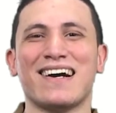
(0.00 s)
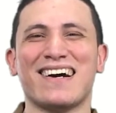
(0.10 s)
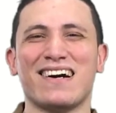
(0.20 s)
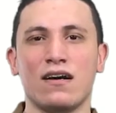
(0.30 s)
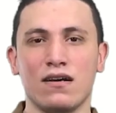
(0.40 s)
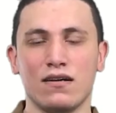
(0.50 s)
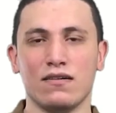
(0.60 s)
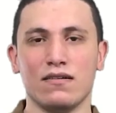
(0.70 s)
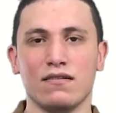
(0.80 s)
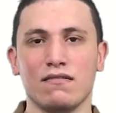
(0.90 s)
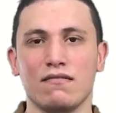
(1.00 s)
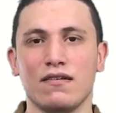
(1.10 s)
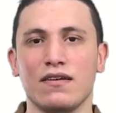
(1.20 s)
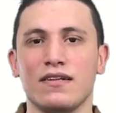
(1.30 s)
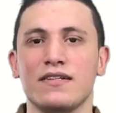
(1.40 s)
Kha.
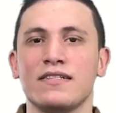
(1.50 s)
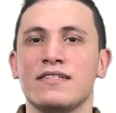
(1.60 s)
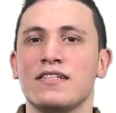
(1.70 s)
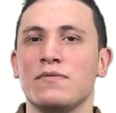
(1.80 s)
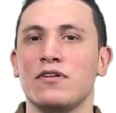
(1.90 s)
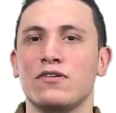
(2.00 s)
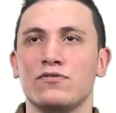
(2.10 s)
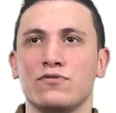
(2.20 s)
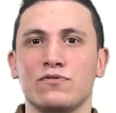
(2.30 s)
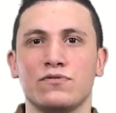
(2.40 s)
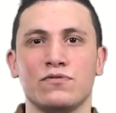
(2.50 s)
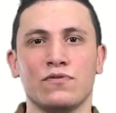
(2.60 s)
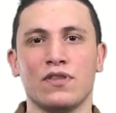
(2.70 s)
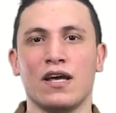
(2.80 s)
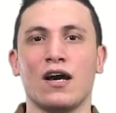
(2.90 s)
Similar
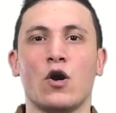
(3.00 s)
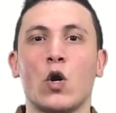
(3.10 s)
to the